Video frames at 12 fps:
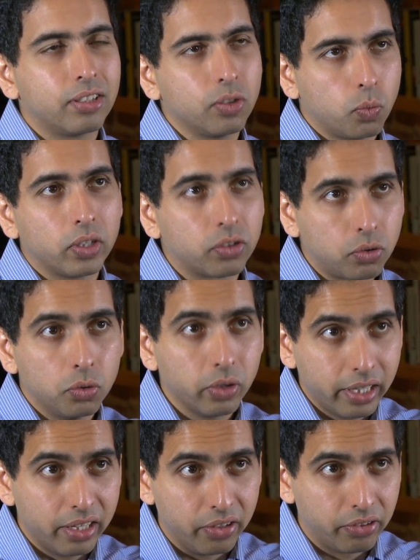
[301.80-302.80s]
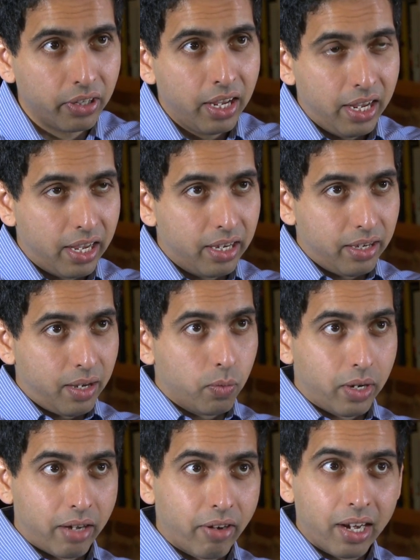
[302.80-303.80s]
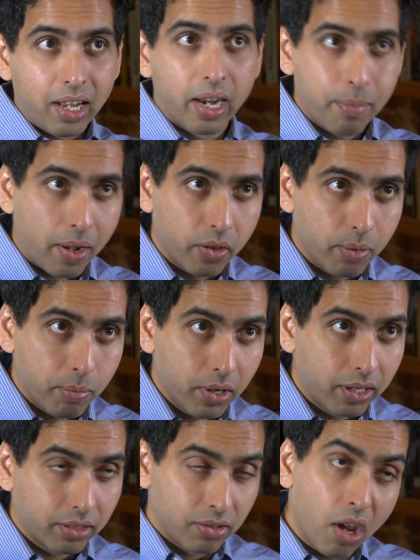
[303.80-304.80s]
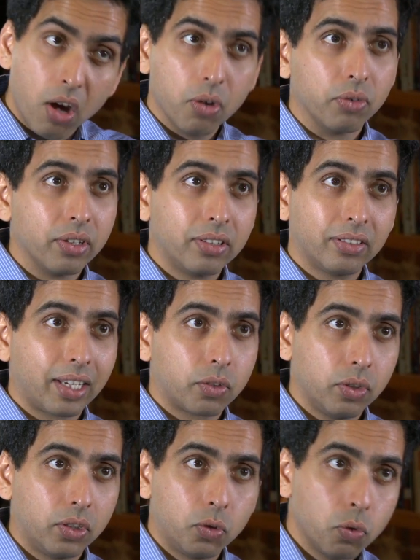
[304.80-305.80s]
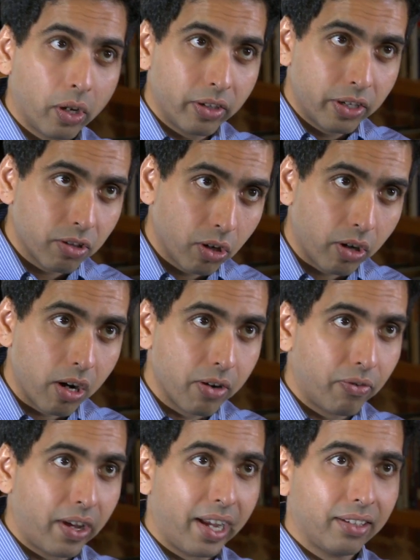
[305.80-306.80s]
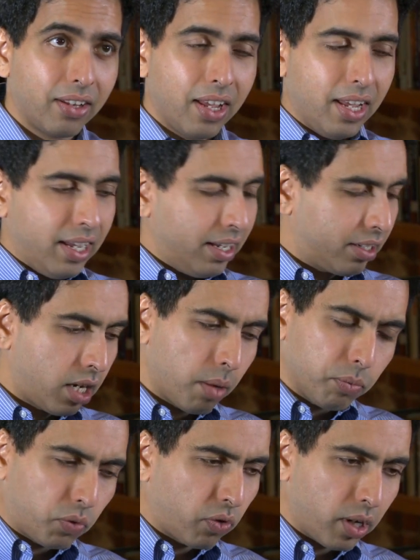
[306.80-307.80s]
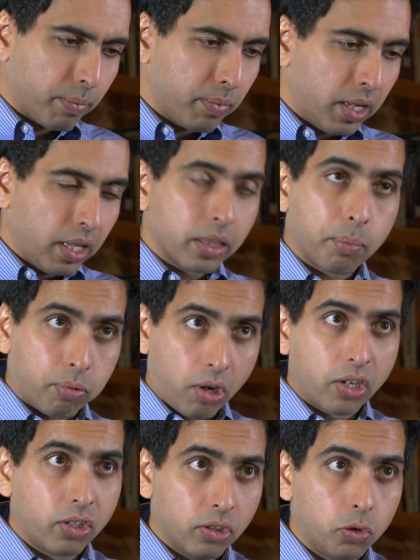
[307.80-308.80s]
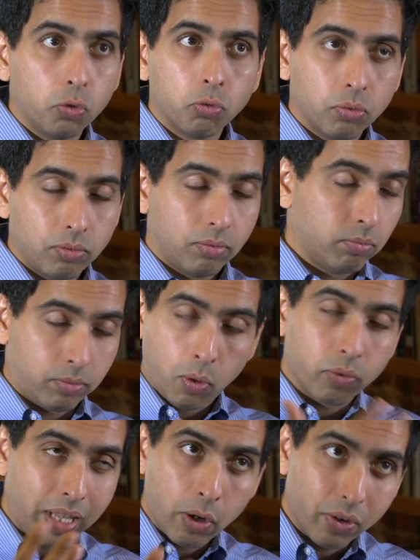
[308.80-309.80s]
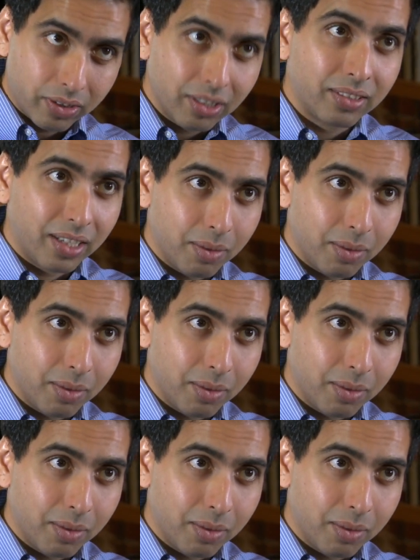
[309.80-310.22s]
This is what school is, and and what I write a lot about in the book is no, this is actually a 200-year-old artifact. It comes from the Prussians who don't, they don't exist